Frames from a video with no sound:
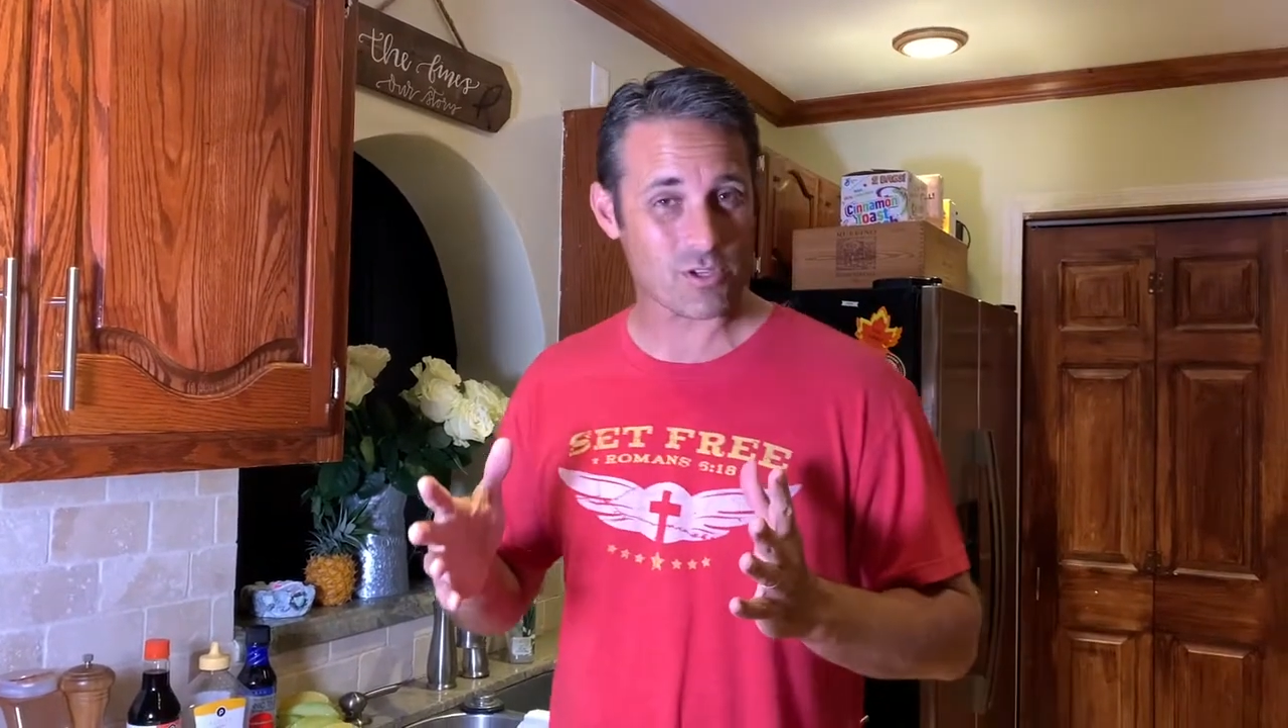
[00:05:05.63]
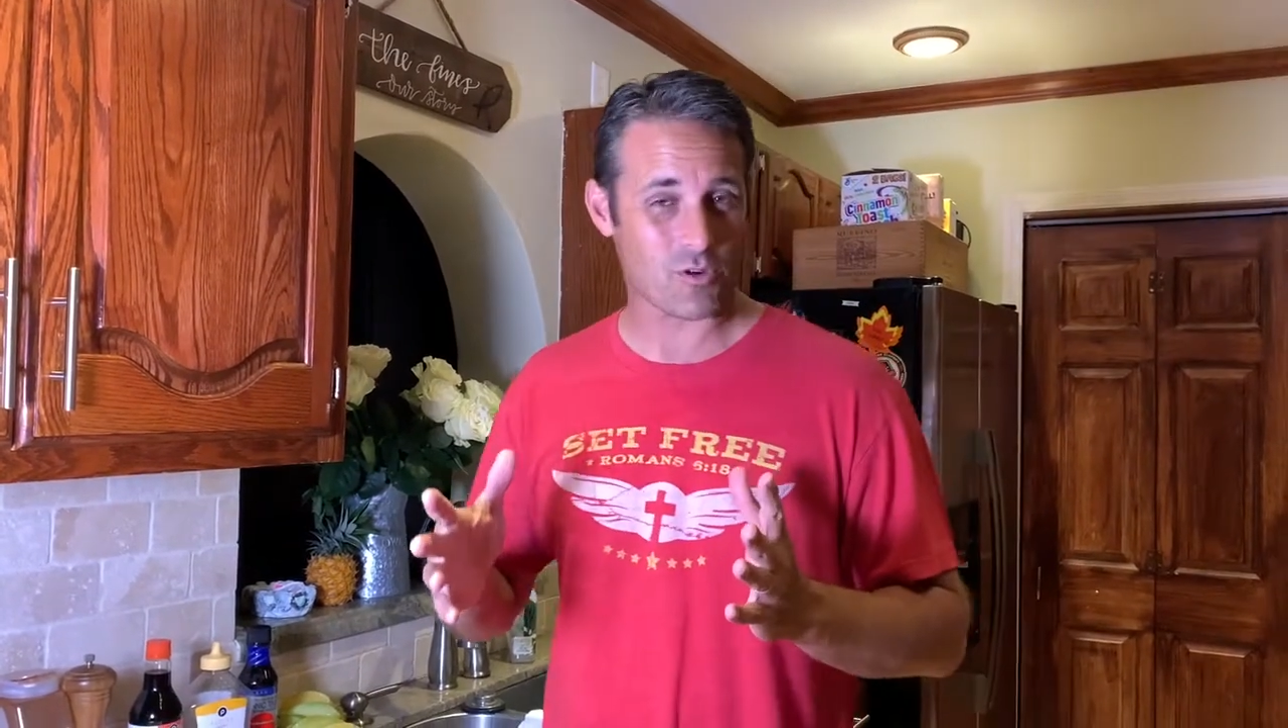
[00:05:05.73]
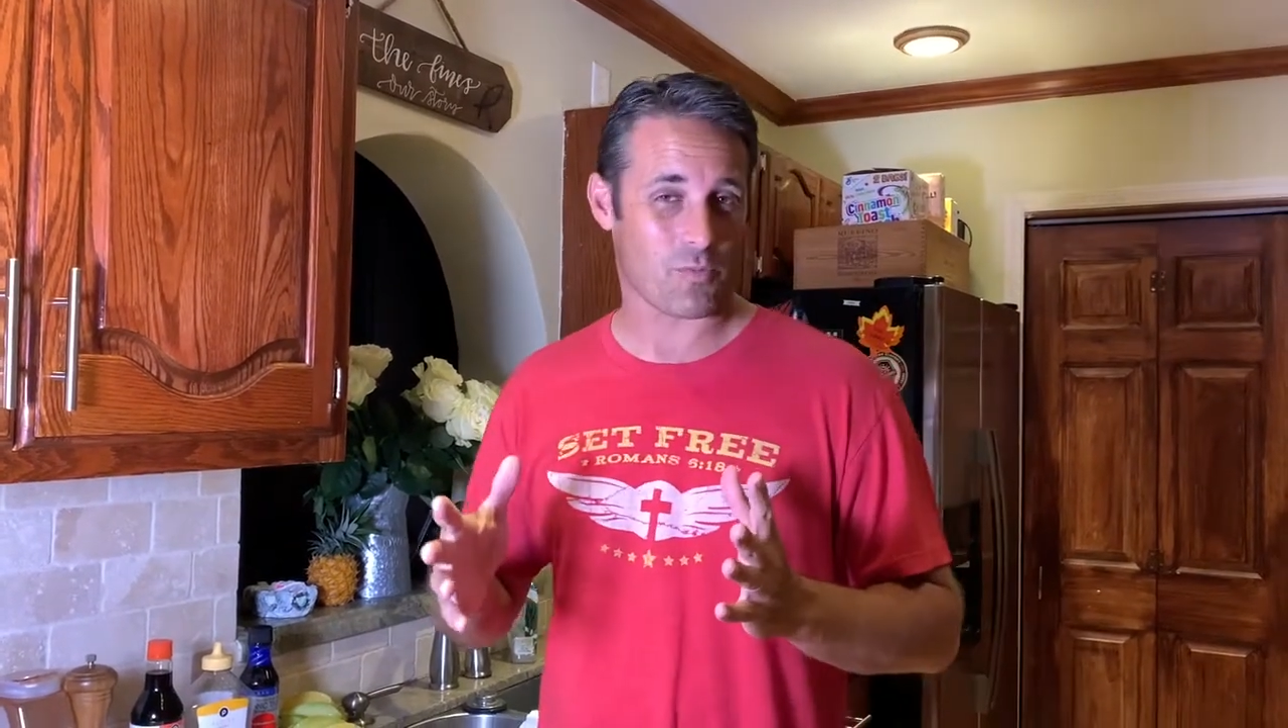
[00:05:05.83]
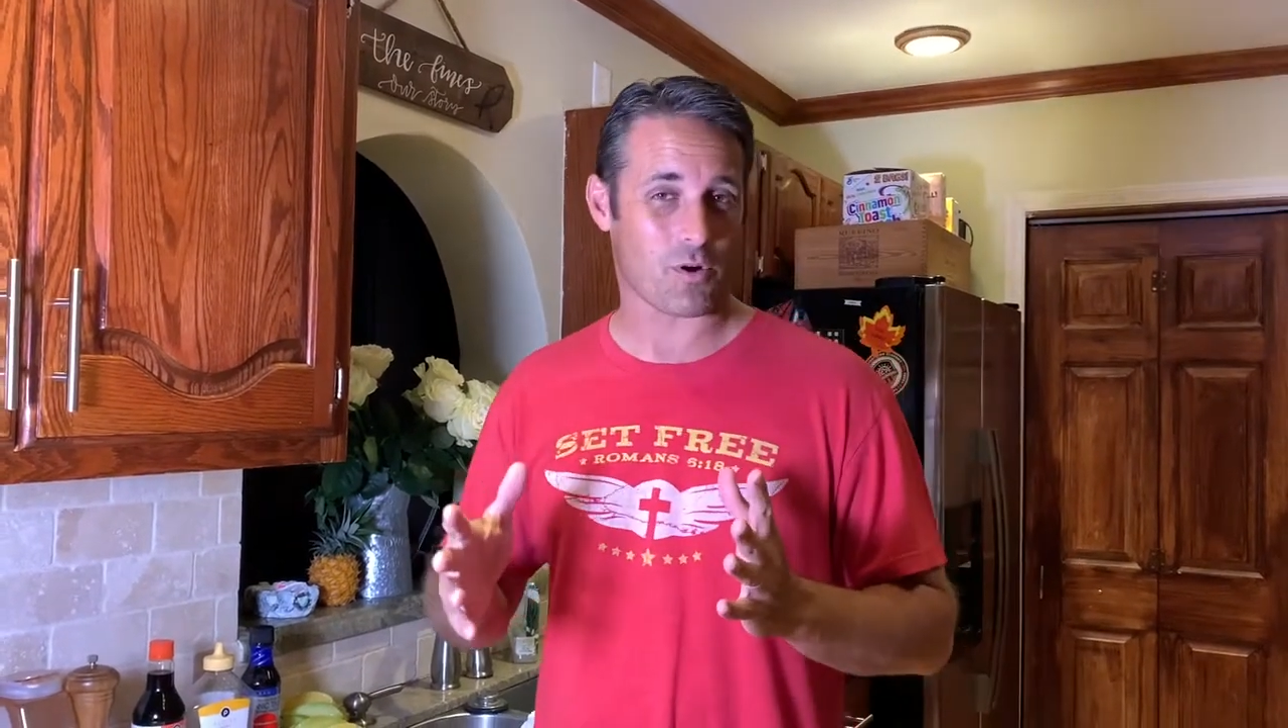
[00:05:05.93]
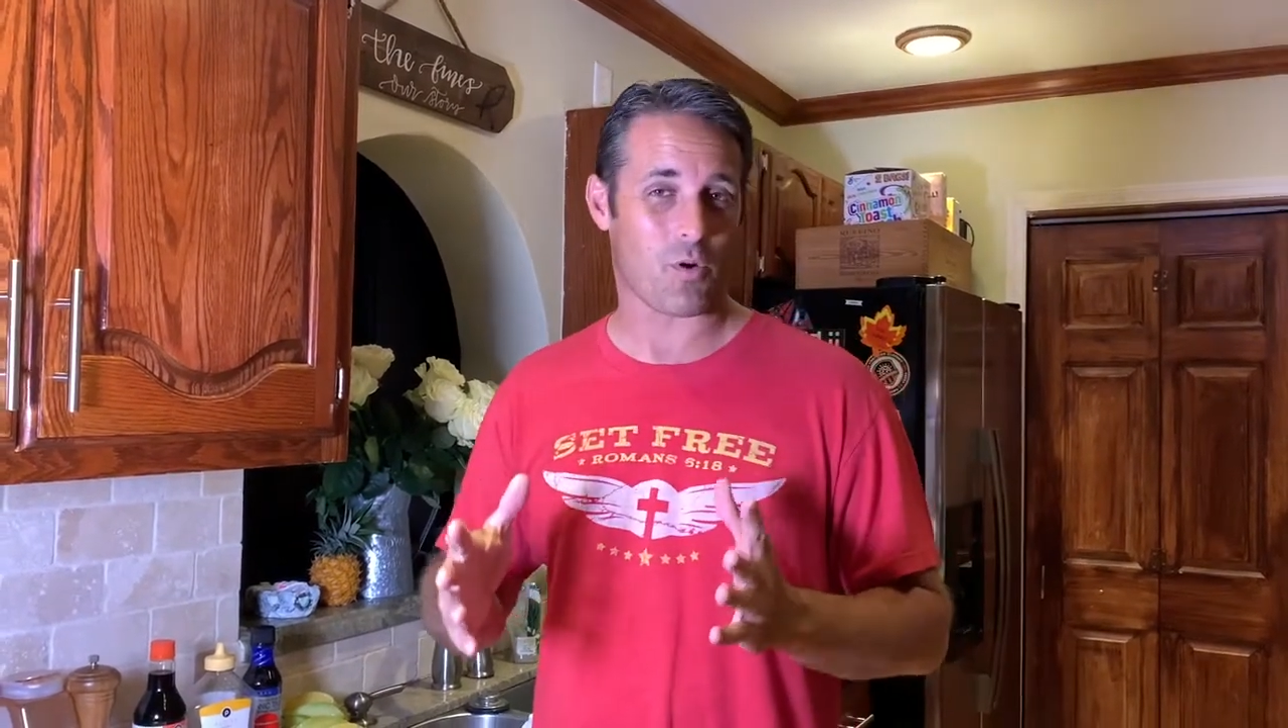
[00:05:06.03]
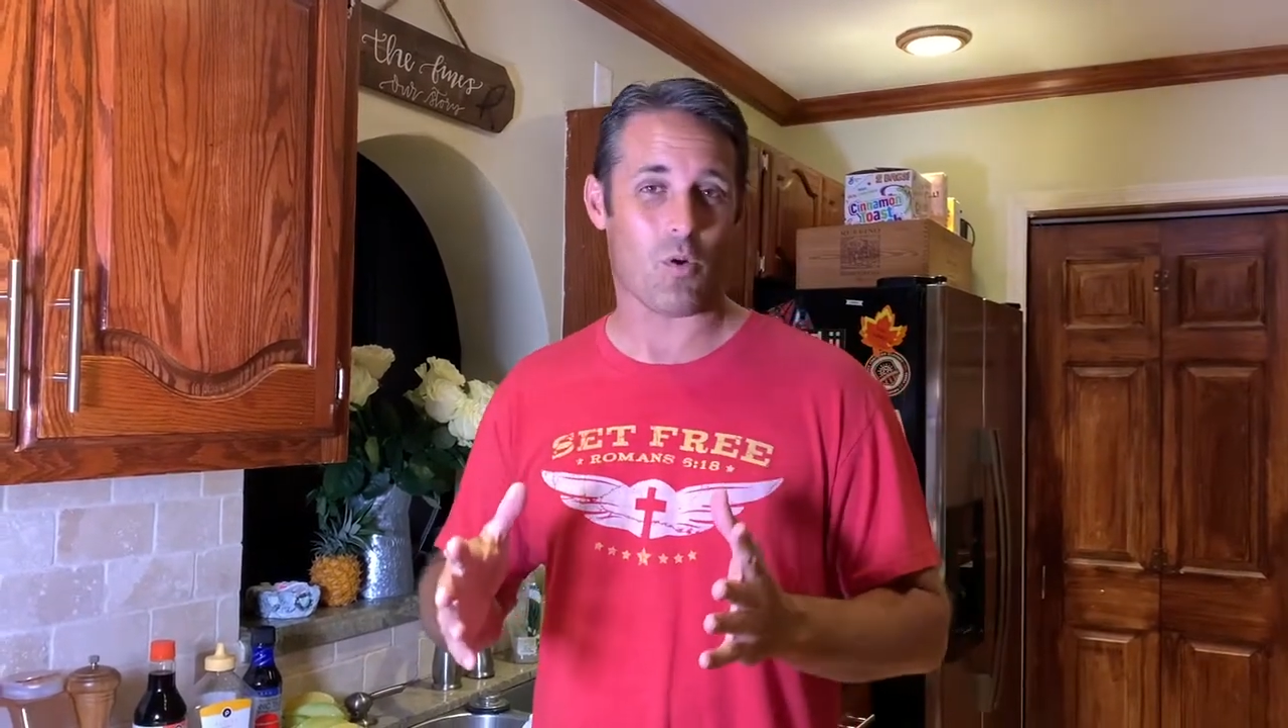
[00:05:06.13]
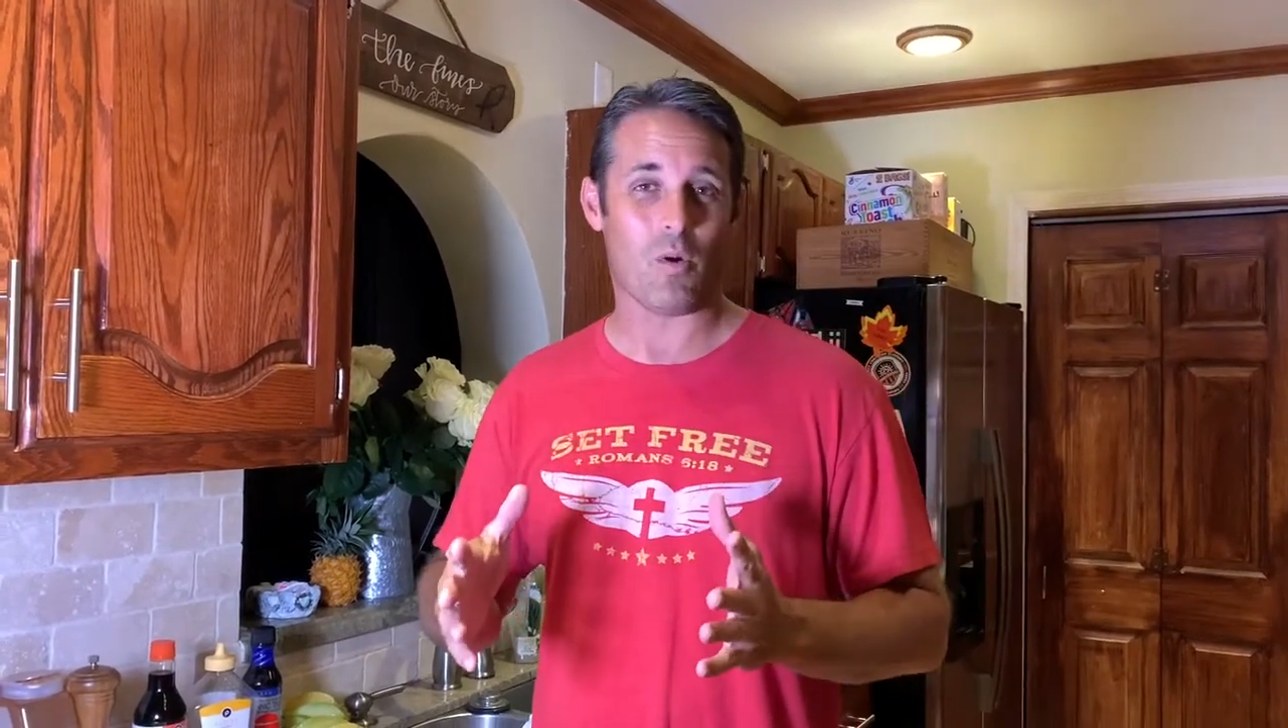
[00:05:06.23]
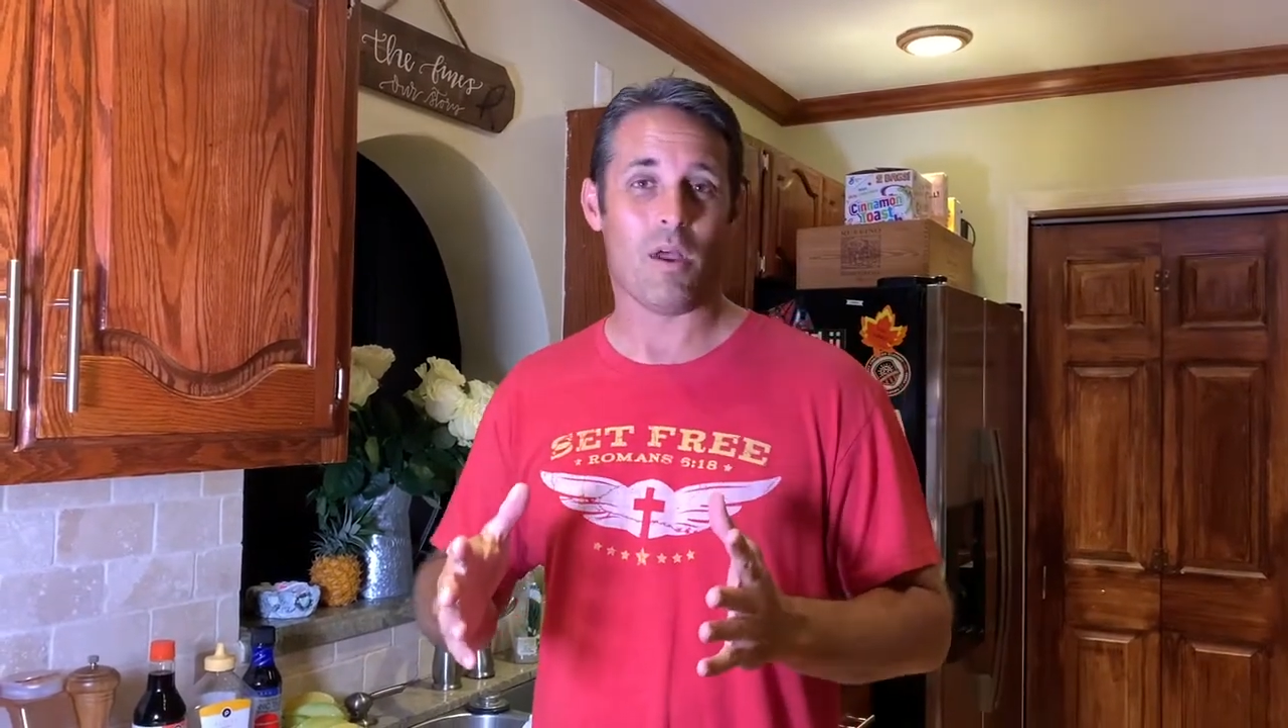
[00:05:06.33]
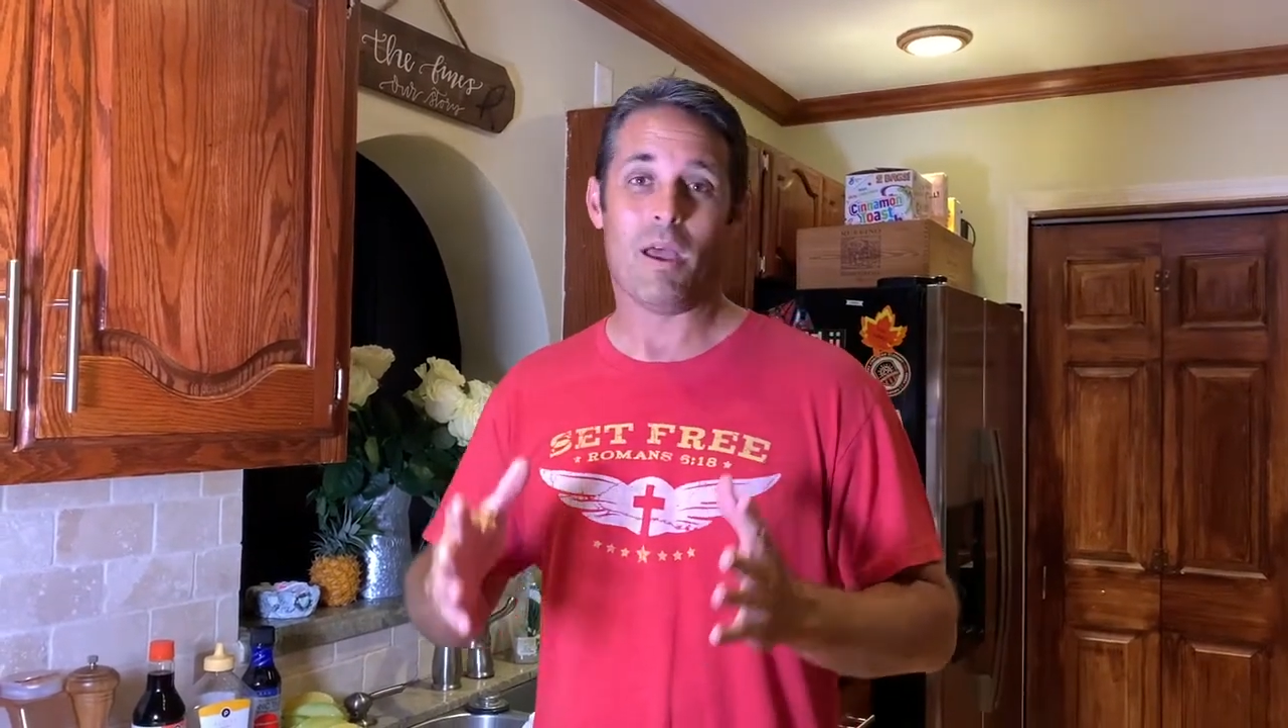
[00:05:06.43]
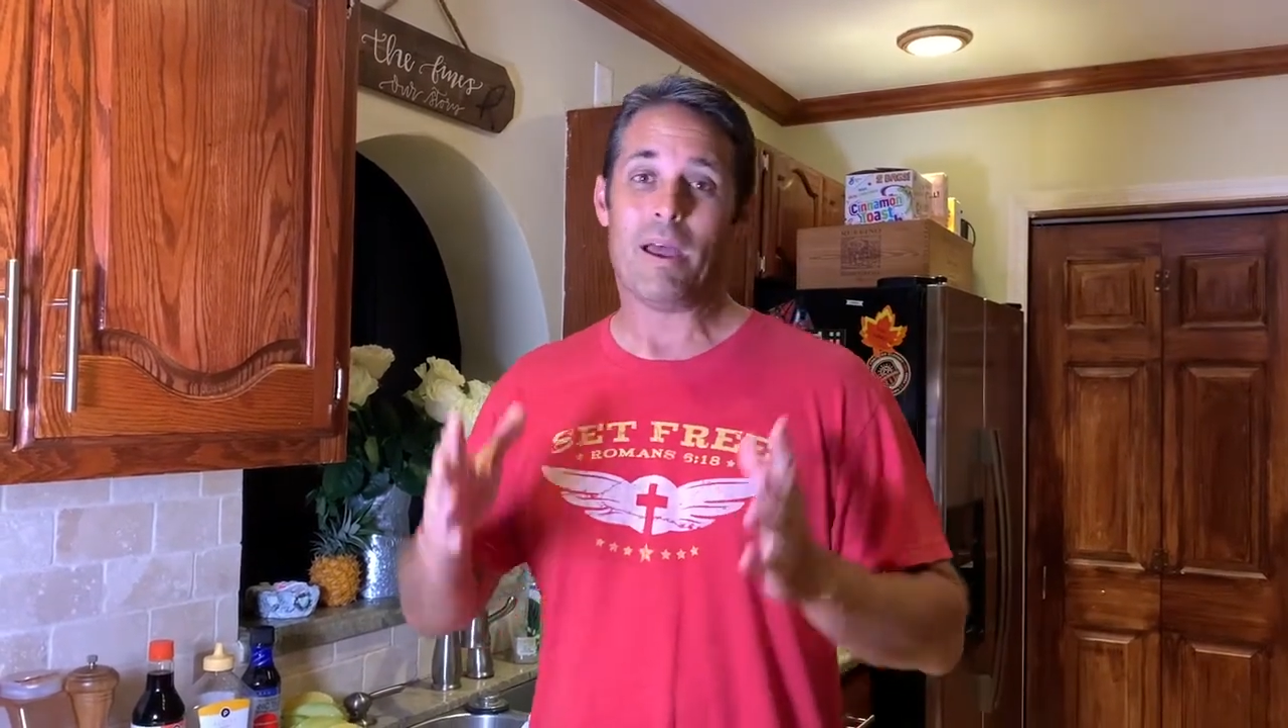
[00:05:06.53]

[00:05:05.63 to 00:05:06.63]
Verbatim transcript: super cool.